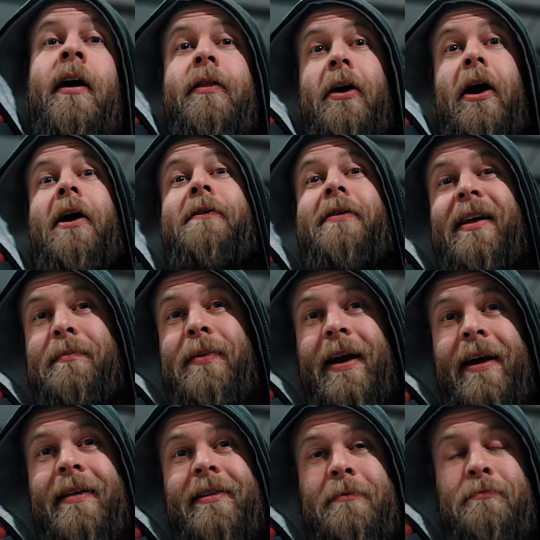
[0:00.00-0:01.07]
The irony
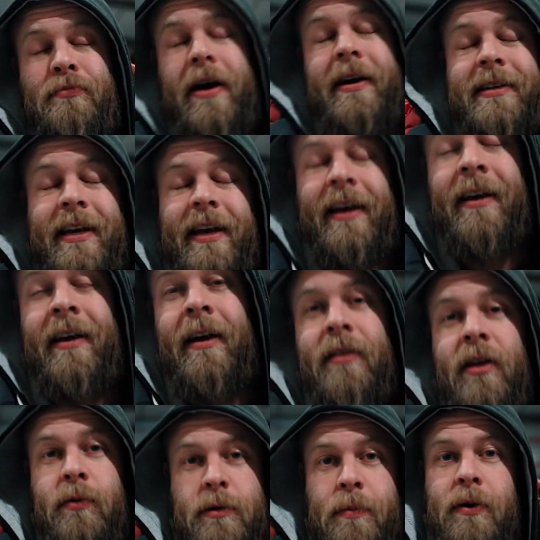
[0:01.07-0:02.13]
being that Brexit,
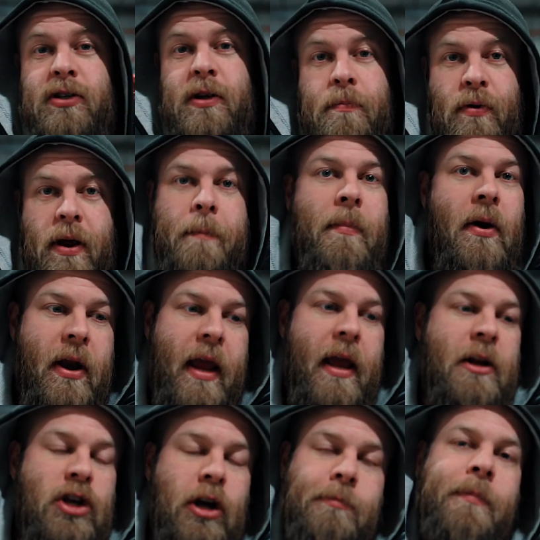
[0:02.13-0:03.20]
that was supposed to bring money
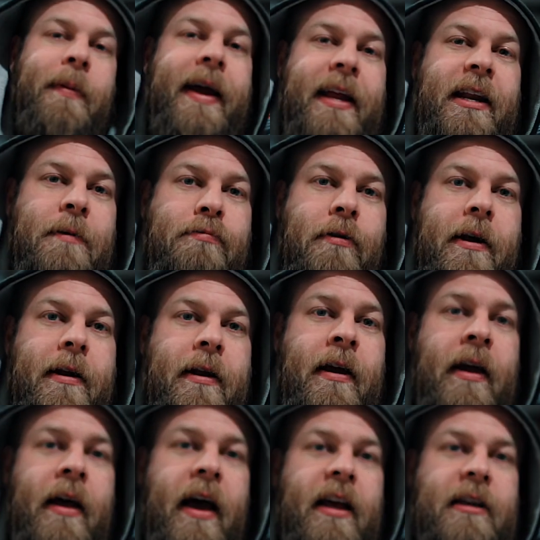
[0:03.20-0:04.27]
and jobs back into Britain,
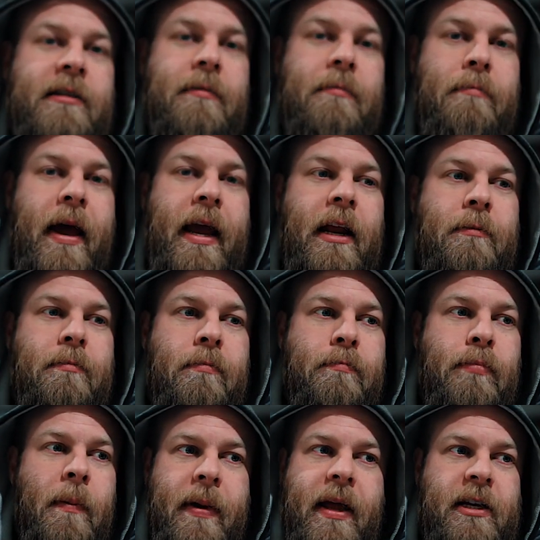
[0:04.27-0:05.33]
has made
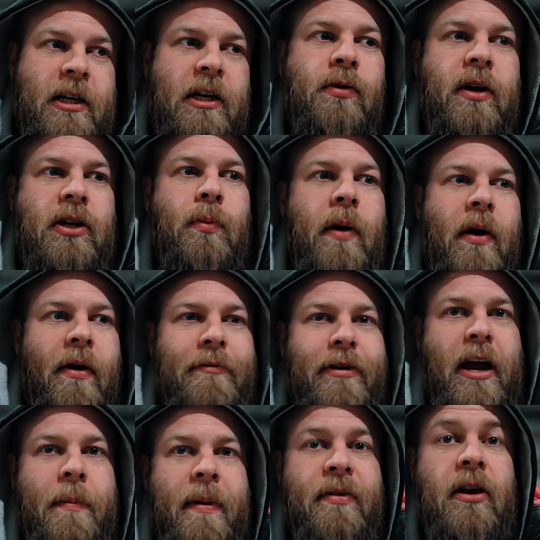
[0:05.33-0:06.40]
put me in a situation where I
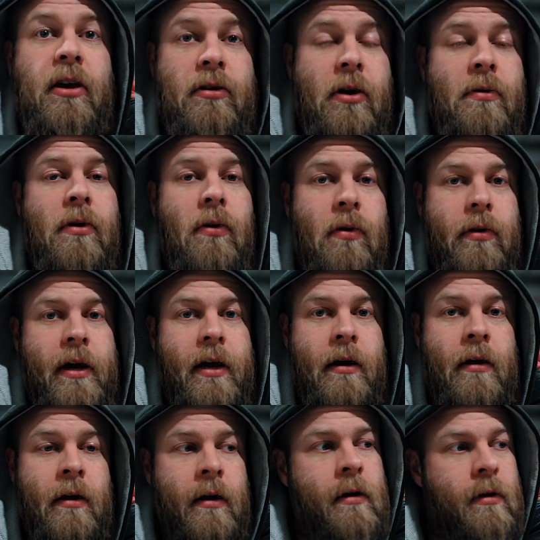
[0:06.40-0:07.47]
recommend that you don't order
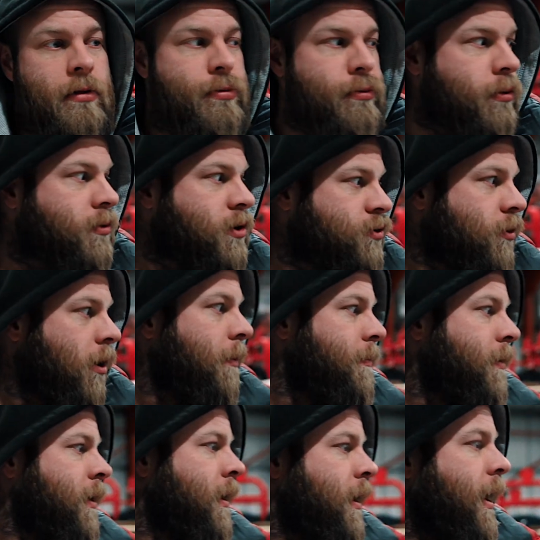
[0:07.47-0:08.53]
through Strom
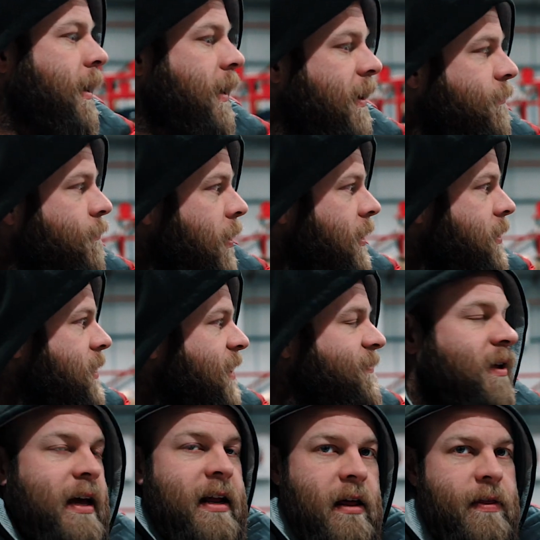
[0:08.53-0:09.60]
and give Reese and
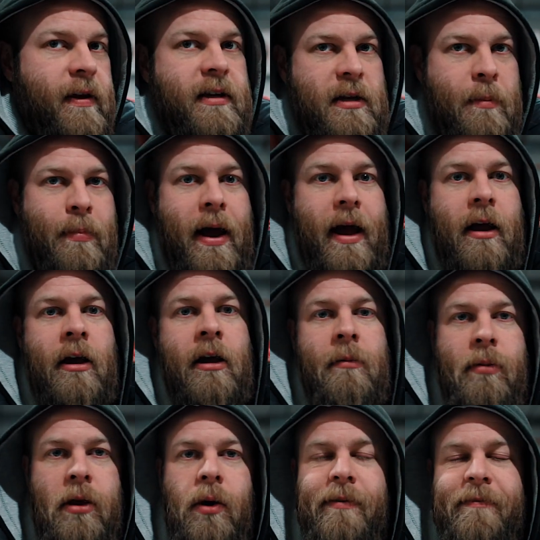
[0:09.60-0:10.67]
Evelina things to pack,
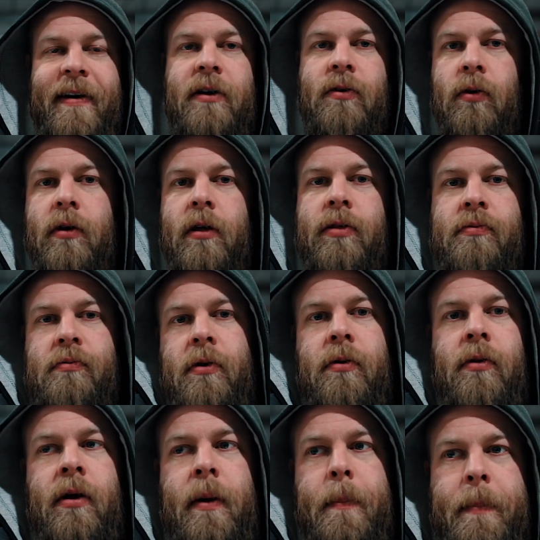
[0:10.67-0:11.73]
but you in fact order
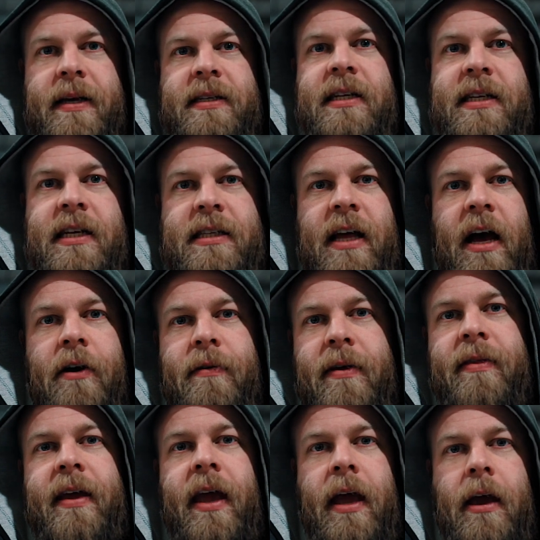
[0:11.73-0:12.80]
through businesses that are
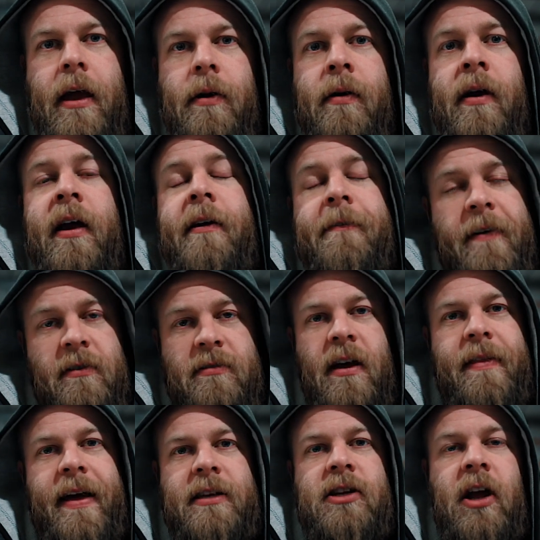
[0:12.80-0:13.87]
in the EU. Feels
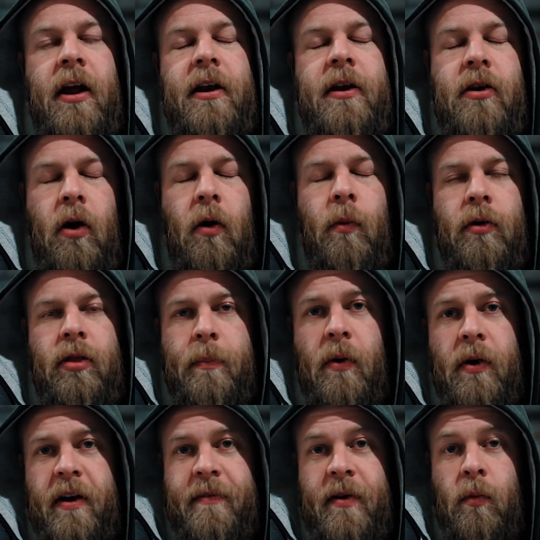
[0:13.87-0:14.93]
like that's kind of not what the
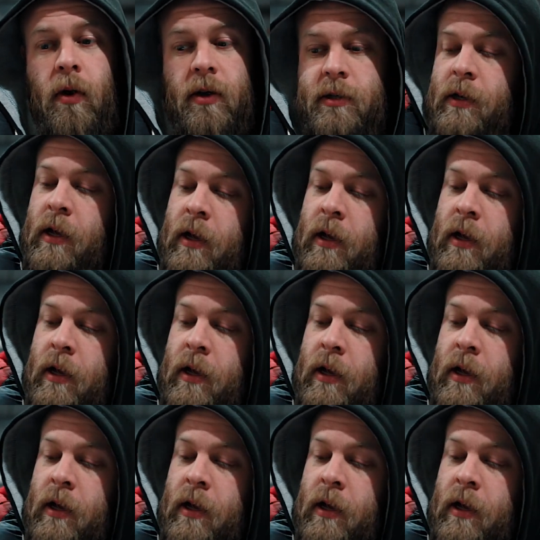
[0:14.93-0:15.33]
point of it was.